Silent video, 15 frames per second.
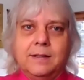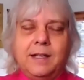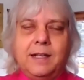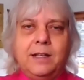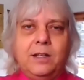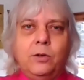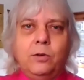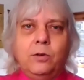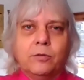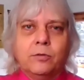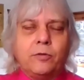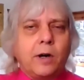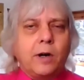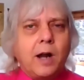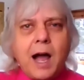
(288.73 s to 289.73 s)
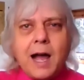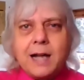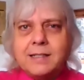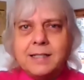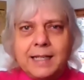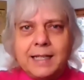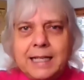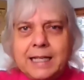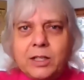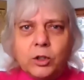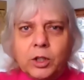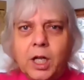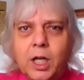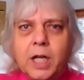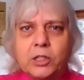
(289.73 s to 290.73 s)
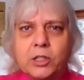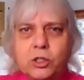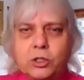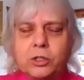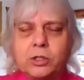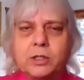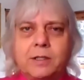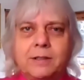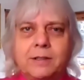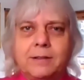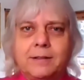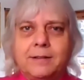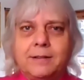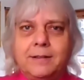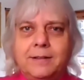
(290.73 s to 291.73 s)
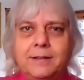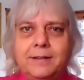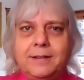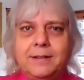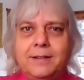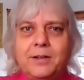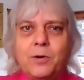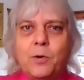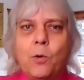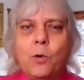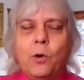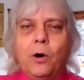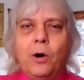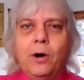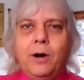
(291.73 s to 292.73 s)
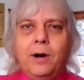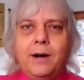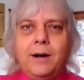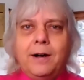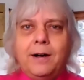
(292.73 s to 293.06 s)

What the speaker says: that you forgot to eat your lunch, or